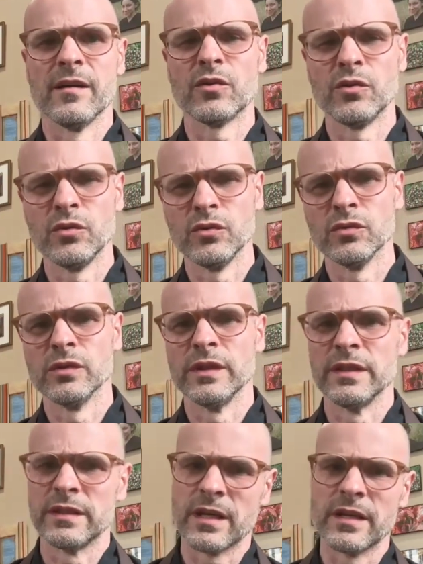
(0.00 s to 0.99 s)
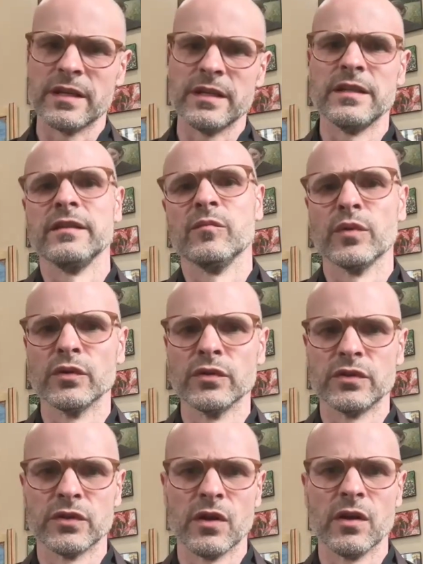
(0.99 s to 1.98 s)
cool and sunny, bird
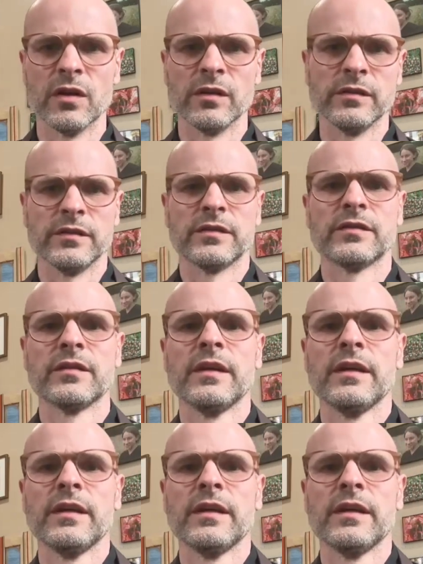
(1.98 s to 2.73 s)
songs.